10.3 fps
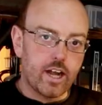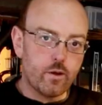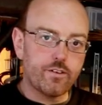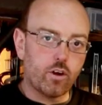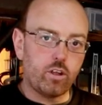
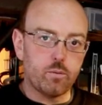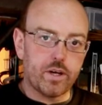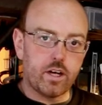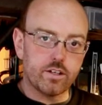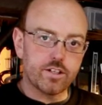Now we've got all the
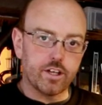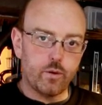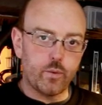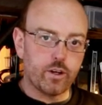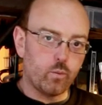parts
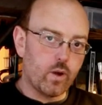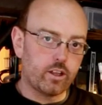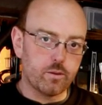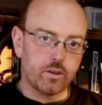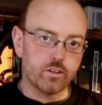cut, we can
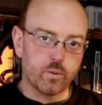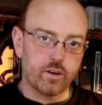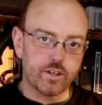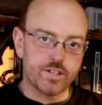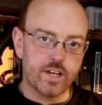weld them onto
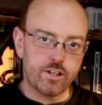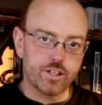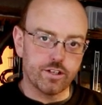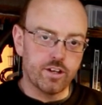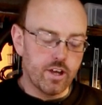our
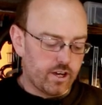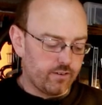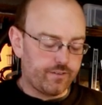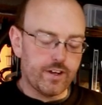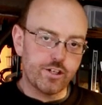extension
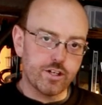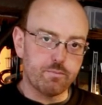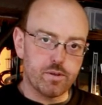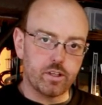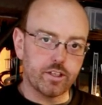and finish
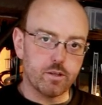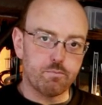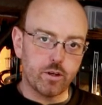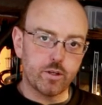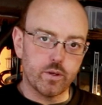up building the
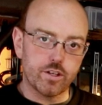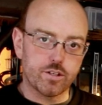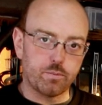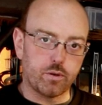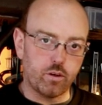bodywork
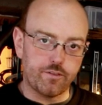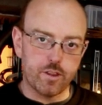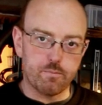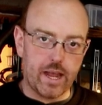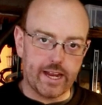support for
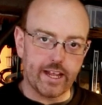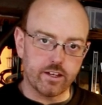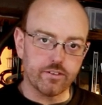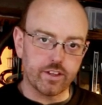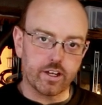the back
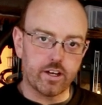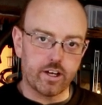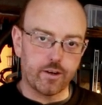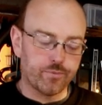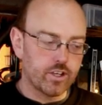end of the
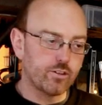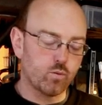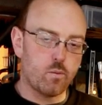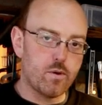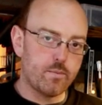car. There's
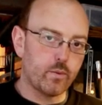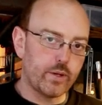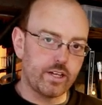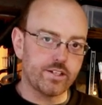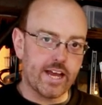one more bit
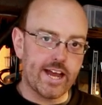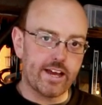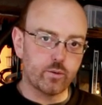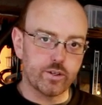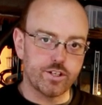we need to
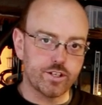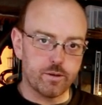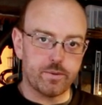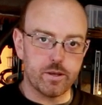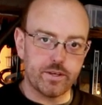add, which is
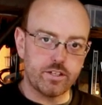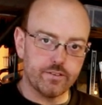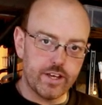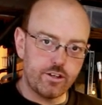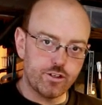going to be a piece
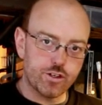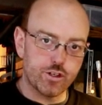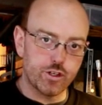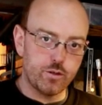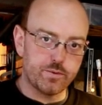of inch
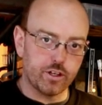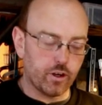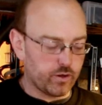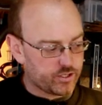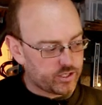tube to
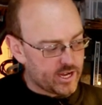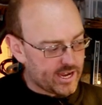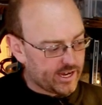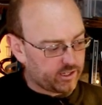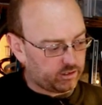go at a
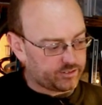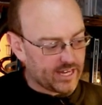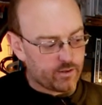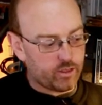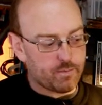slight angle
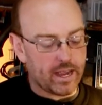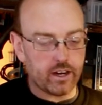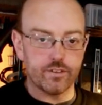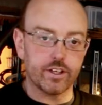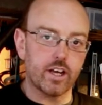down the
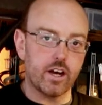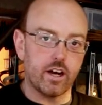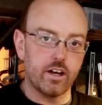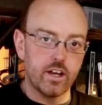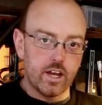back of the
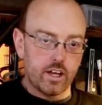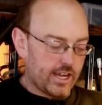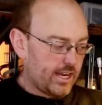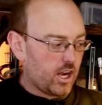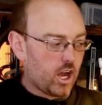car
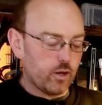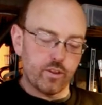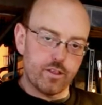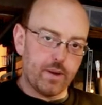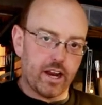in line
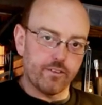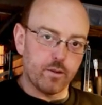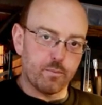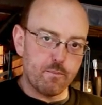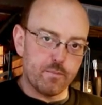with the back of
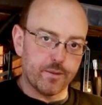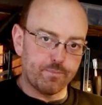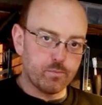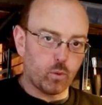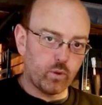the bumper.
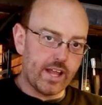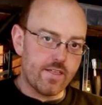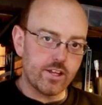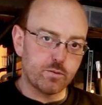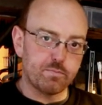But we'll
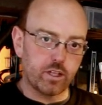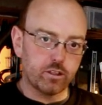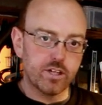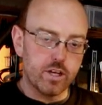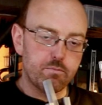get this
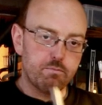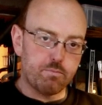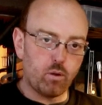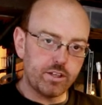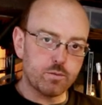built,
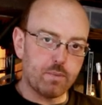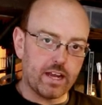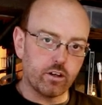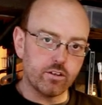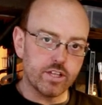bolt this
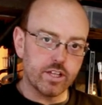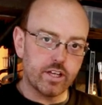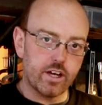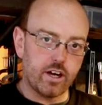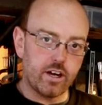back onto the
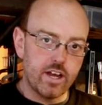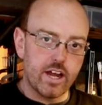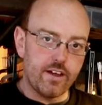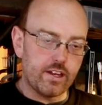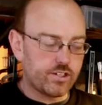car,
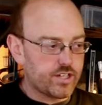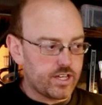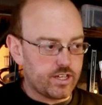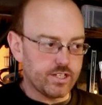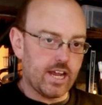and then
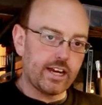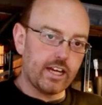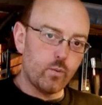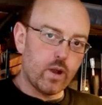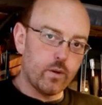see
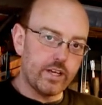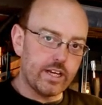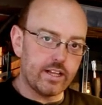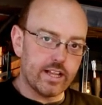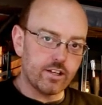exactly where we
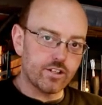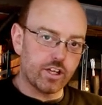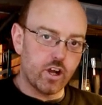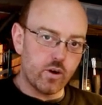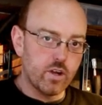need that to
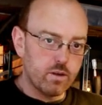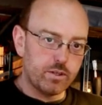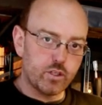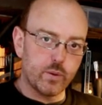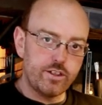go
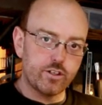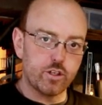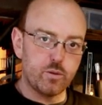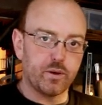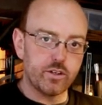between the
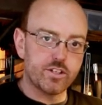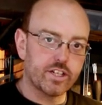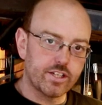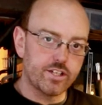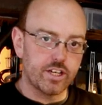two points
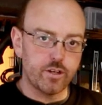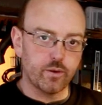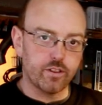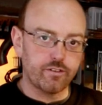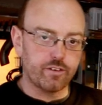to continue
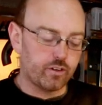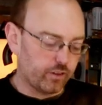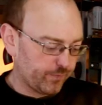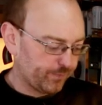on the floor.